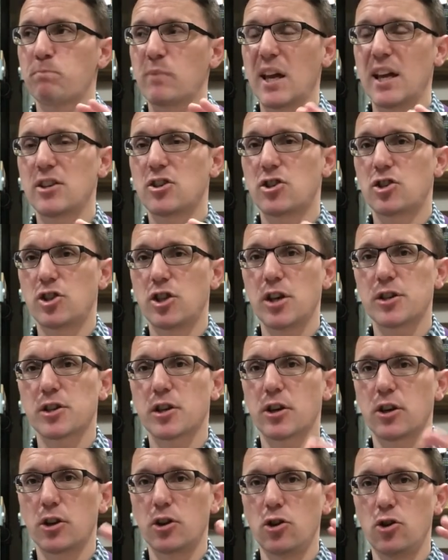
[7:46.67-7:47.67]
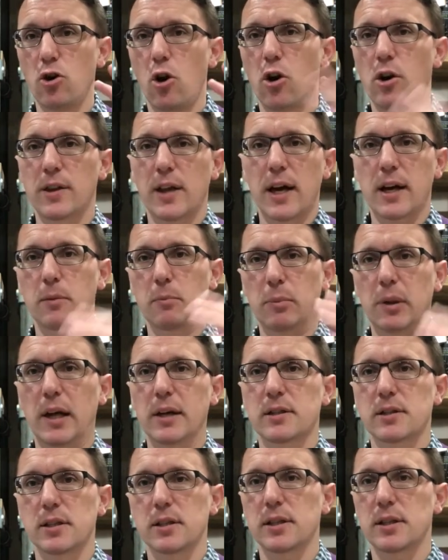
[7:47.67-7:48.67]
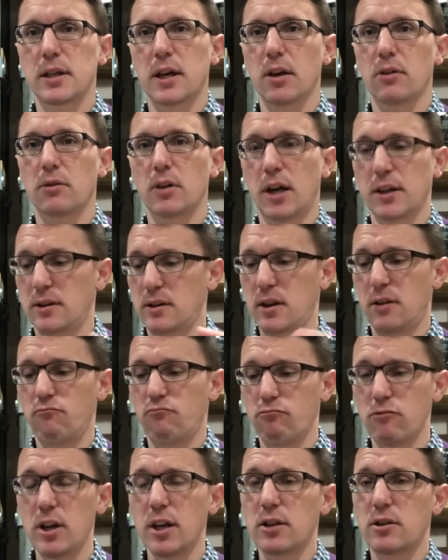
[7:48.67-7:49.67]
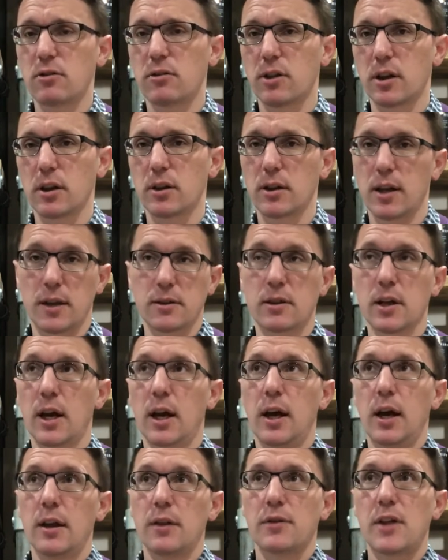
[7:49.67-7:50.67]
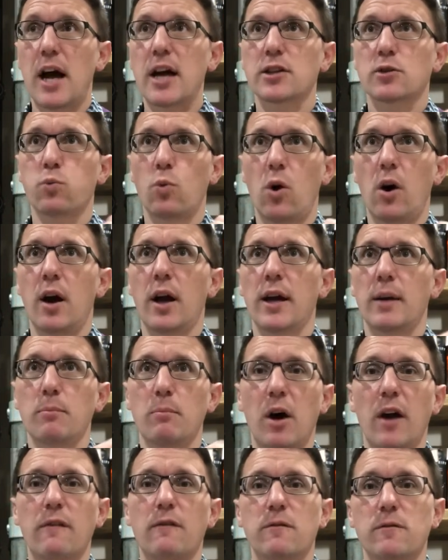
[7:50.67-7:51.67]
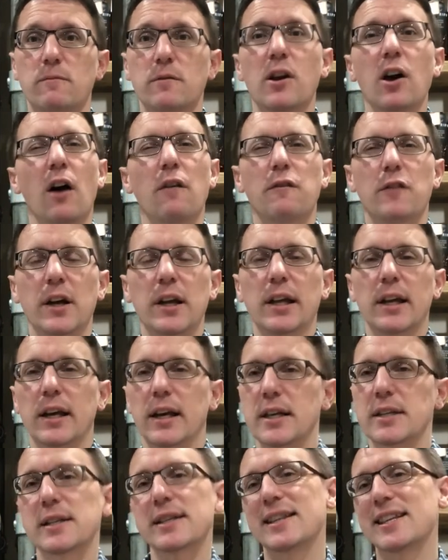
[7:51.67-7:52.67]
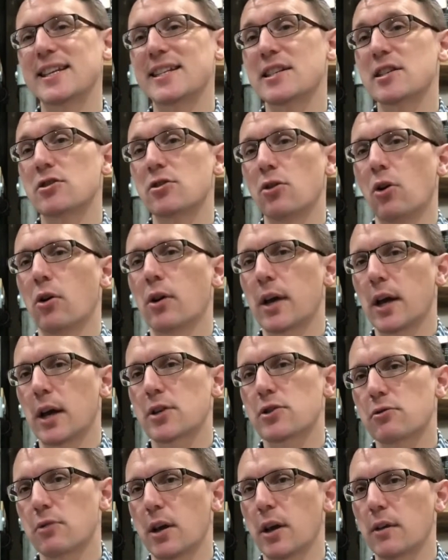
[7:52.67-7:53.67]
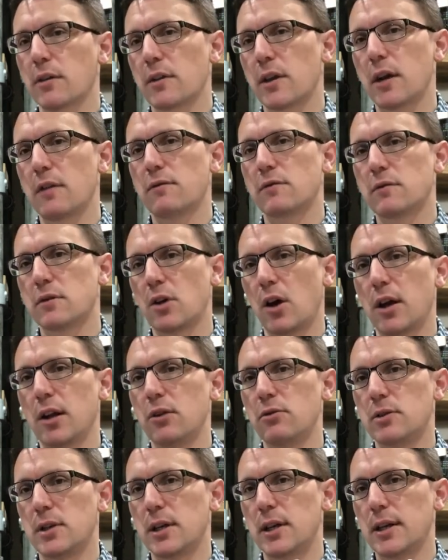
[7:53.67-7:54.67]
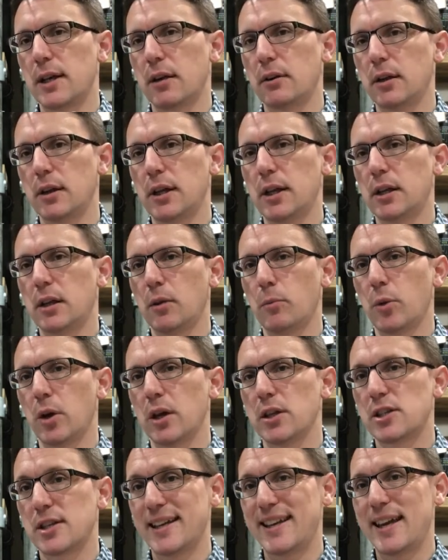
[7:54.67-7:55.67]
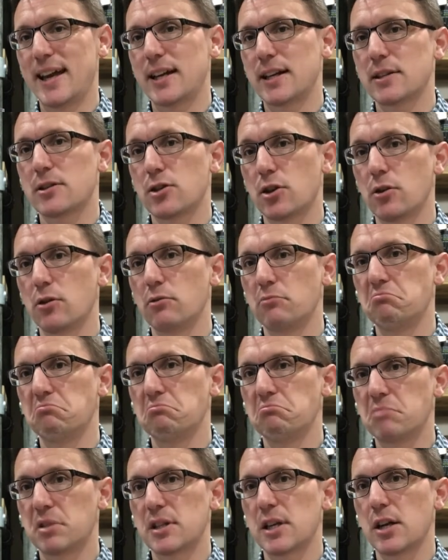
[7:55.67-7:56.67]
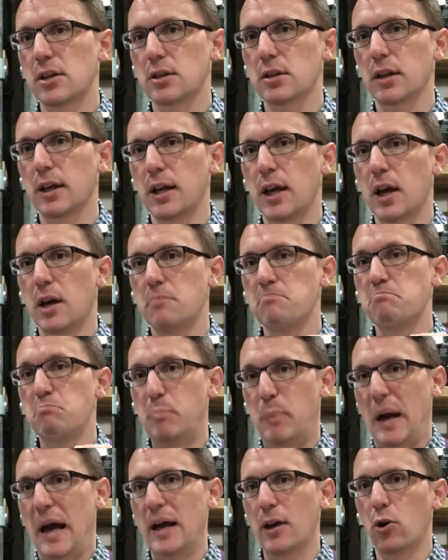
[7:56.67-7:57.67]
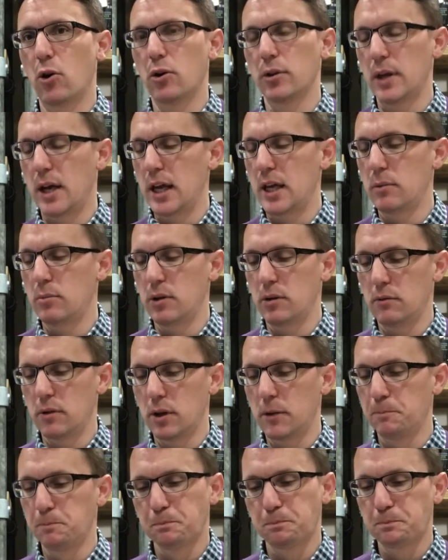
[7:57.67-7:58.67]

it's just gonna knock that complexity down. I, I really do think that that's why my gut feeling is this is not cask strength. They've diluted it down a little bit to get it to potentially bang on A B V.